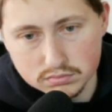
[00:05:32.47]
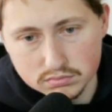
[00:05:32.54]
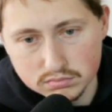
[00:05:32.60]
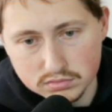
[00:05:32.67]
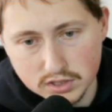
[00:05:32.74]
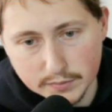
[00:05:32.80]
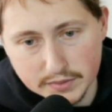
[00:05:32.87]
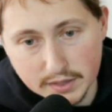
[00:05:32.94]

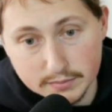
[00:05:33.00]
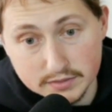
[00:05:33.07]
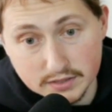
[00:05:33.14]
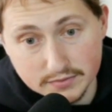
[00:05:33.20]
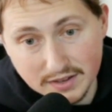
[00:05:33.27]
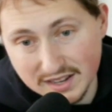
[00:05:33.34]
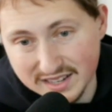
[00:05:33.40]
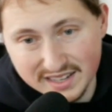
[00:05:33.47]
Sometimes if
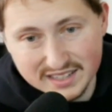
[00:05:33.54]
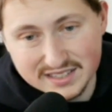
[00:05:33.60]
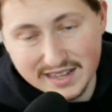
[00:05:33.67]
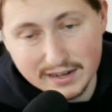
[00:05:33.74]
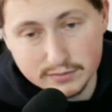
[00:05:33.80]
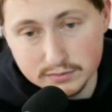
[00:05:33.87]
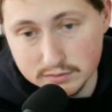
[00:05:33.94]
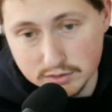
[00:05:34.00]
I get
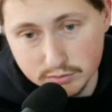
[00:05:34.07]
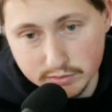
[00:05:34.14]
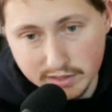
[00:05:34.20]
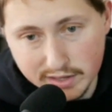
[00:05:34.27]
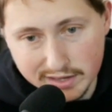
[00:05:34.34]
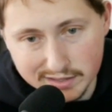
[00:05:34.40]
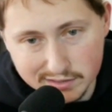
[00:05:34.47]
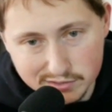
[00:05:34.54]
down to it
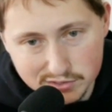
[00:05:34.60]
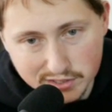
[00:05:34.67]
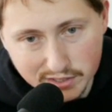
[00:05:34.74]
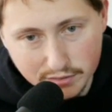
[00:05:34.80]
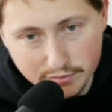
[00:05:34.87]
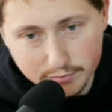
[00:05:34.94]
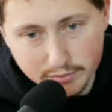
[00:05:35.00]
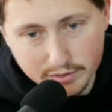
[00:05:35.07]
and there's like
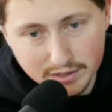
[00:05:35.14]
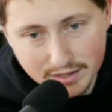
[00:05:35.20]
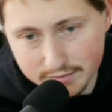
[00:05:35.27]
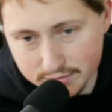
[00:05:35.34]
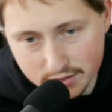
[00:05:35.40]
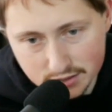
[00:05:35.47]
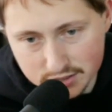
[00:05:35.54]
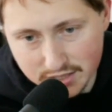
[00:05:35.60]
3 left, I
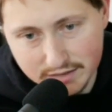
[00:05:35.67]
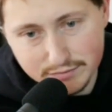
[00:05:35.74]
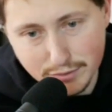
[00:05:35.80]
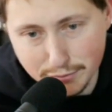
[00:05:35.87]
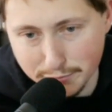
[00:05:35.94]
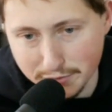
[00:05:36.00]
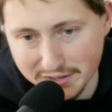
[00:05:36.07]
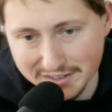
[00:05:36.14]
just have the
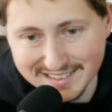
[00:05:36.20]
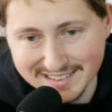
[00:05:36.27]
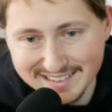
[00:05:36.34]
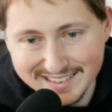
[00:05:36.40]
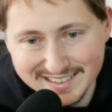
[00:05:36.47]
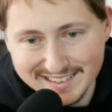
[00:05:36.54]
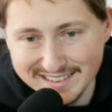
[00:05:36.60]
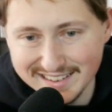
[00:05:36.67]
3,
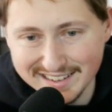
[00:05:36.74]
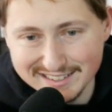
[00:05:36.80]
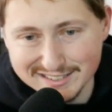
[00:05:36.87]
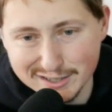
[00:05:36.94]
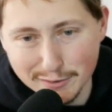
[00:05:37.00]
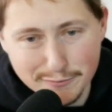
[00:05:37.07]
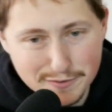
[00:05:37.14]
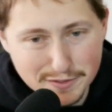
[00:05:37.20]
and I just go
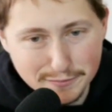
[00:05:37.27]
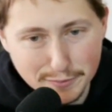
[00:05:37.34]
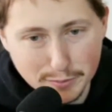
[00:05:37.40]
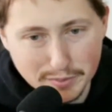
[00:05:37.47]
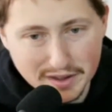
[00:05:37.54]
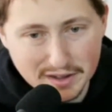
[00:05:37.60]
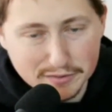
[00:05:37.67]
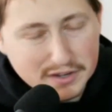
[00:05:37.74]
for the full
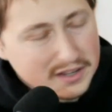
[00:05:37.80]
pound.